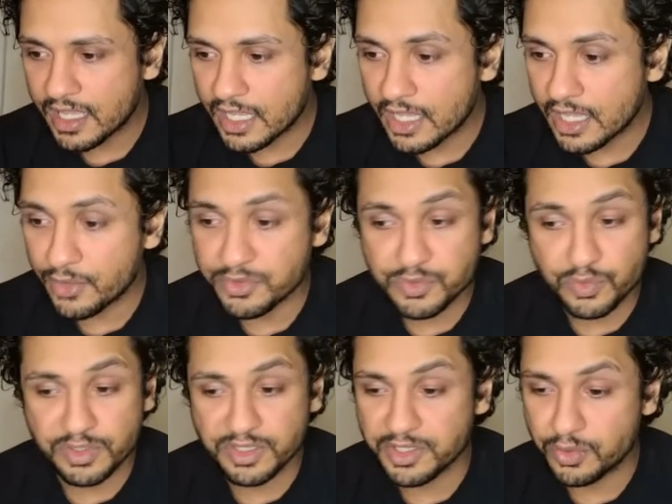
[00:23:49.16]
it was
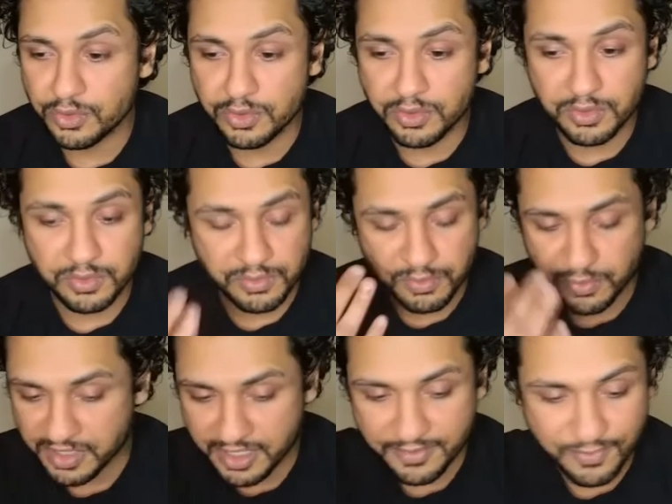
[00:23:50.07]
really cool,
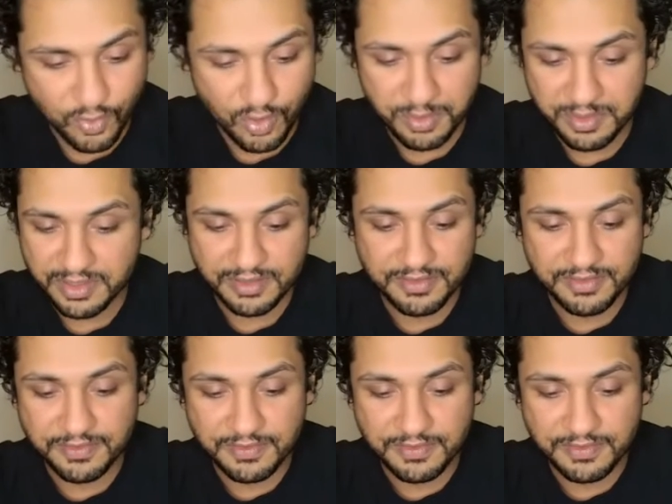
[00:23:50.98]
really informative,